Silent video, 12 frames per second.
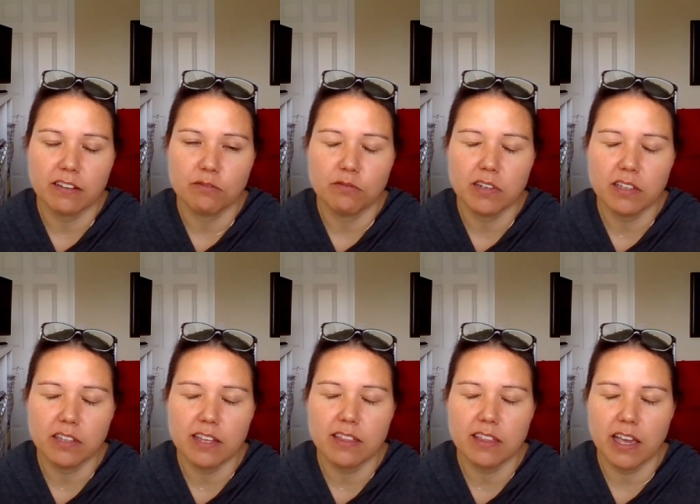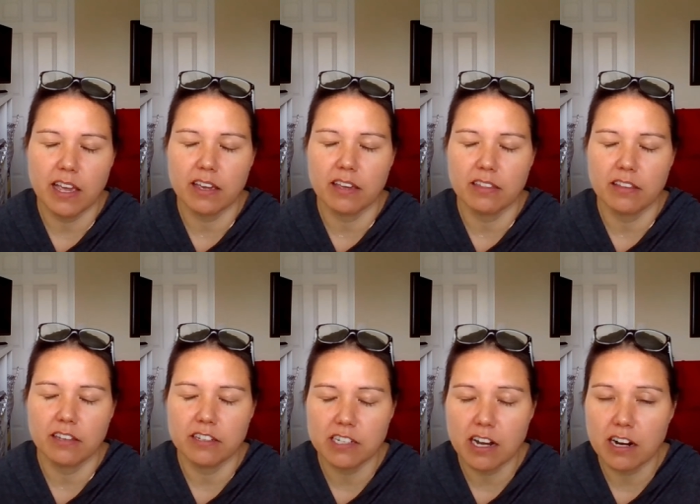Really thank the
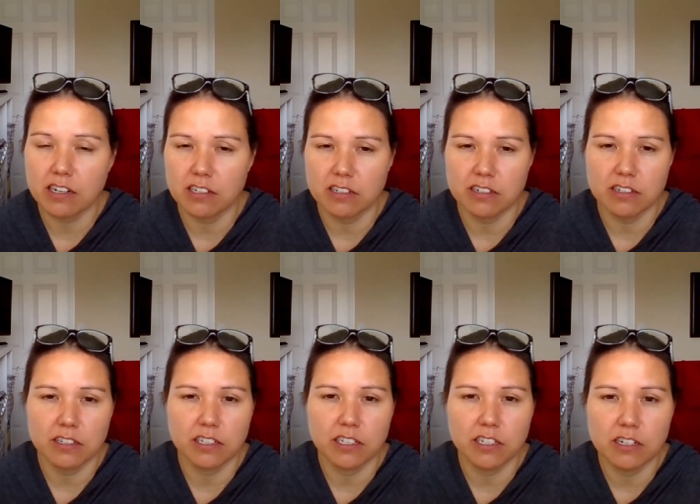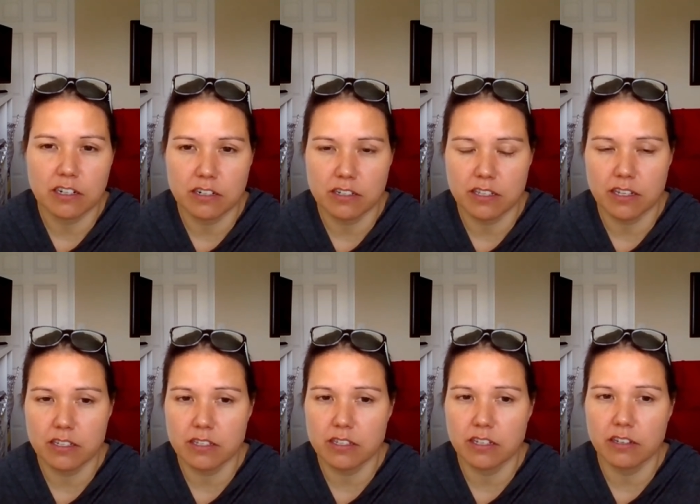good doctors, the good
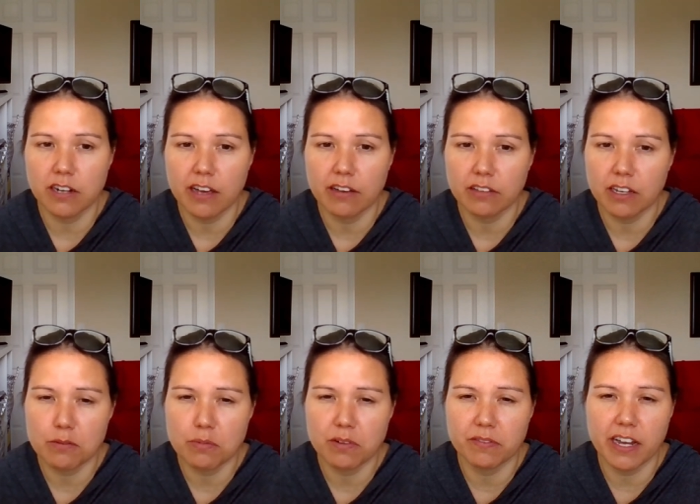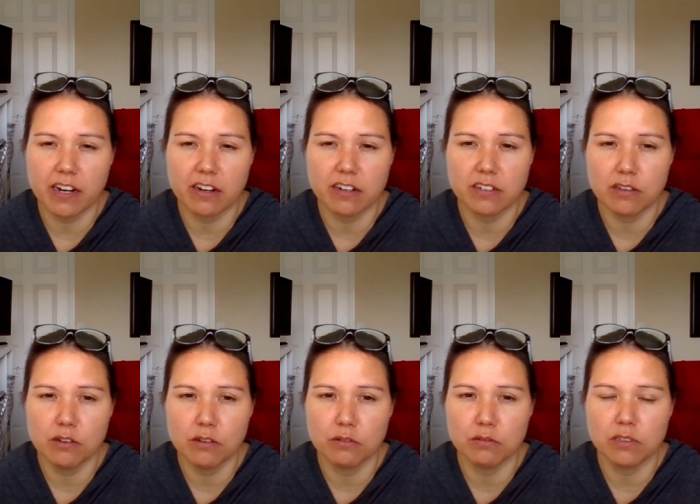nurses, the good healthcare providers
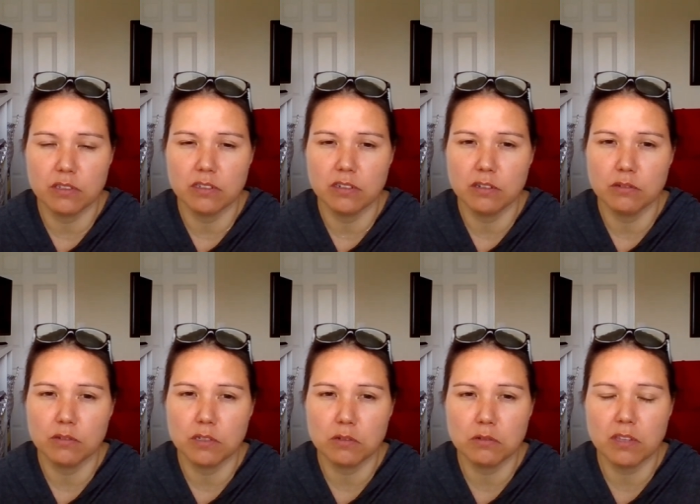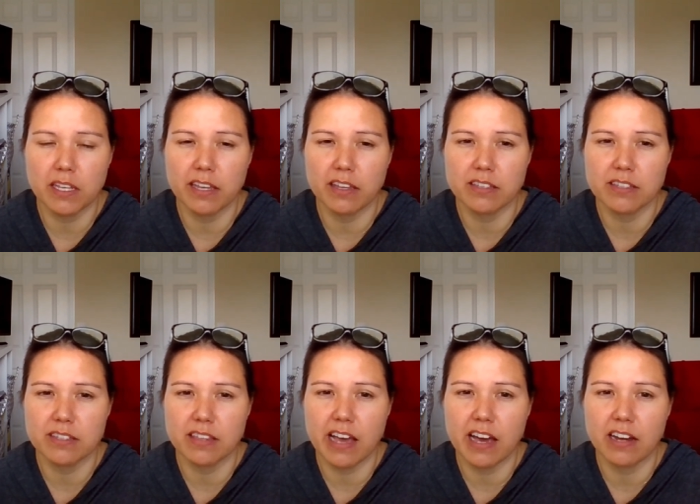who do things
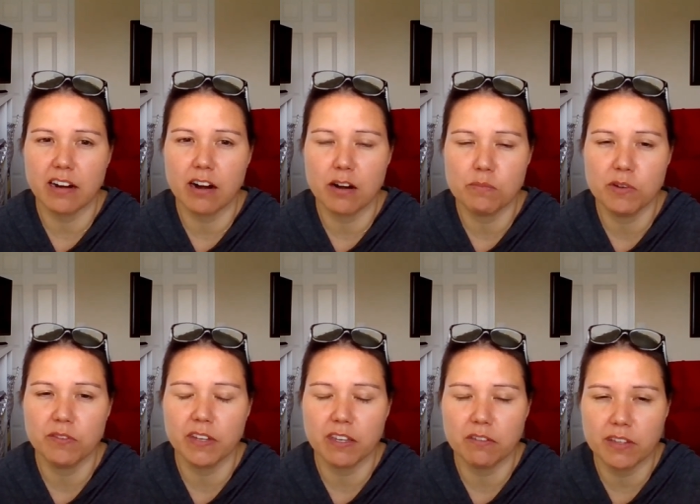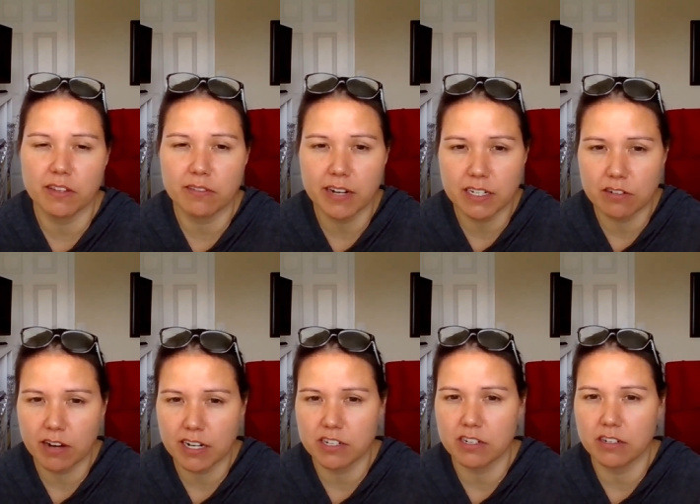that are moving you in the right
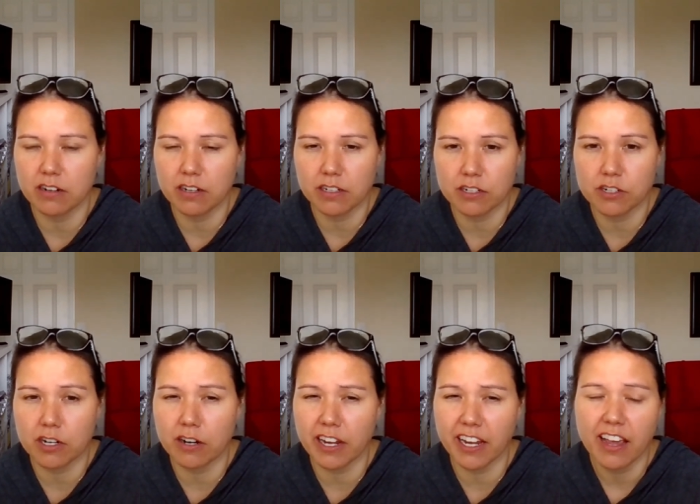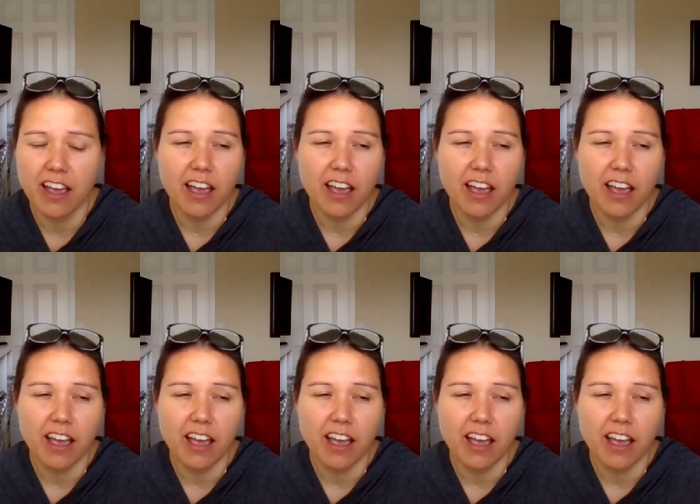direction on your journey.